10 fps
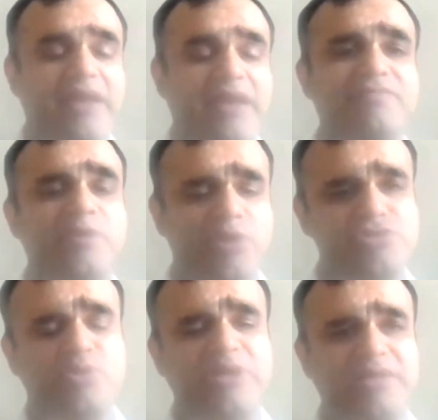And we
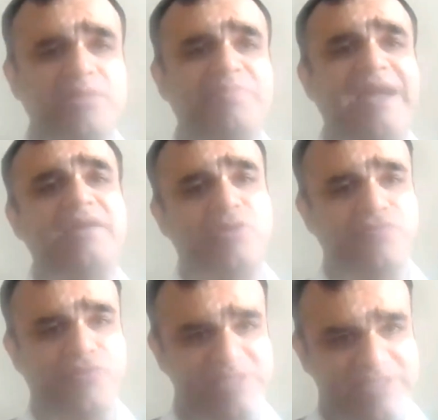also get a background
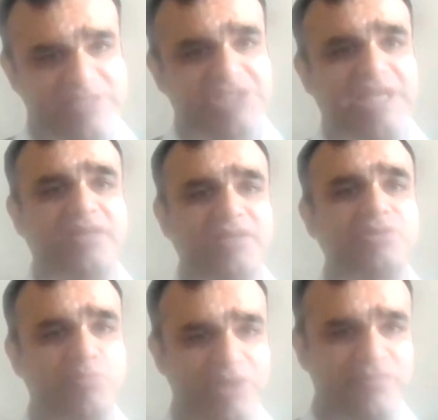forensic check done
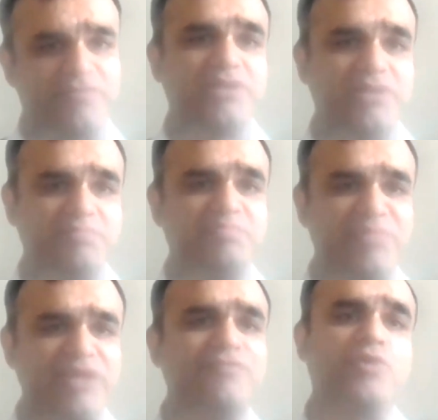through one of the
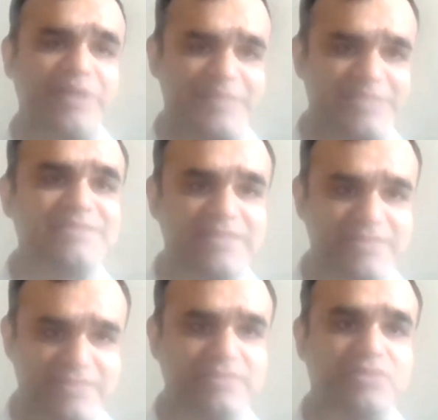big 4
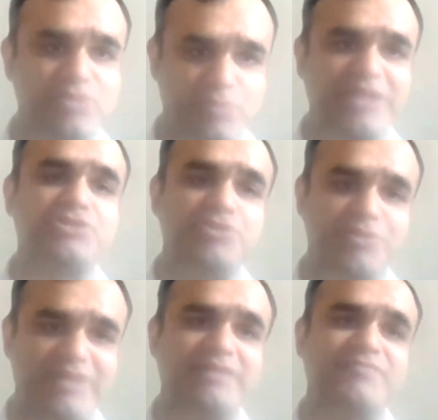agencies to make
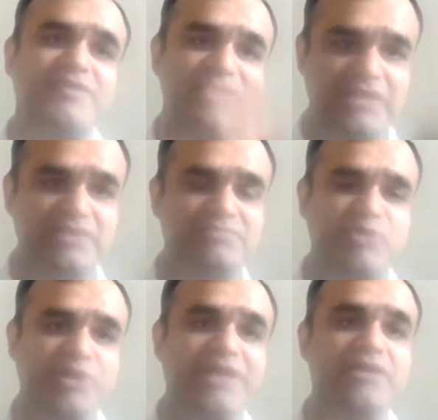sure that if there's any,
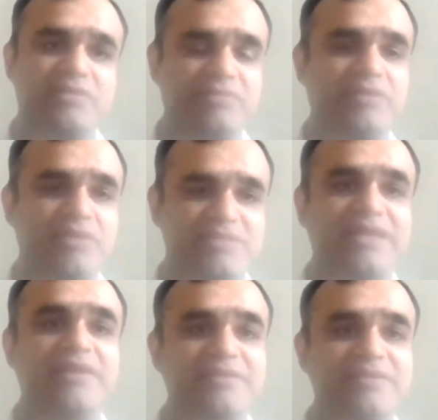hidden
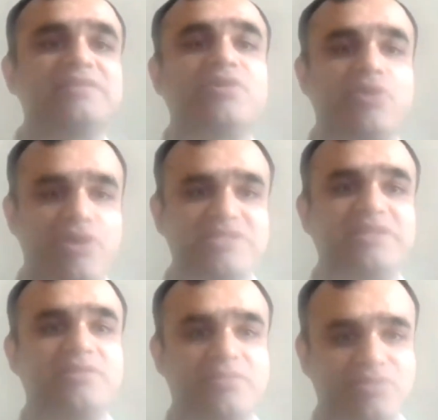skeletons in the closet,
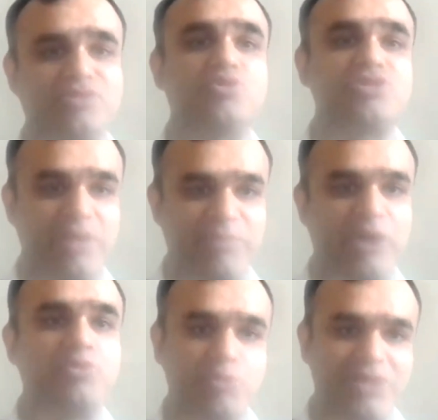those come
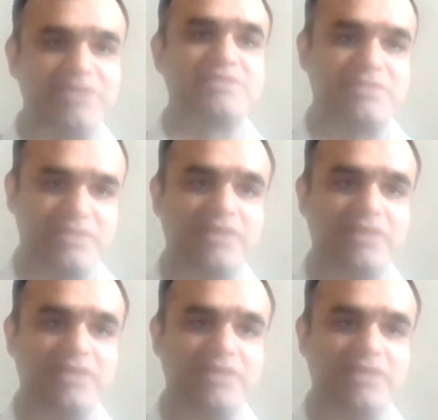out to us.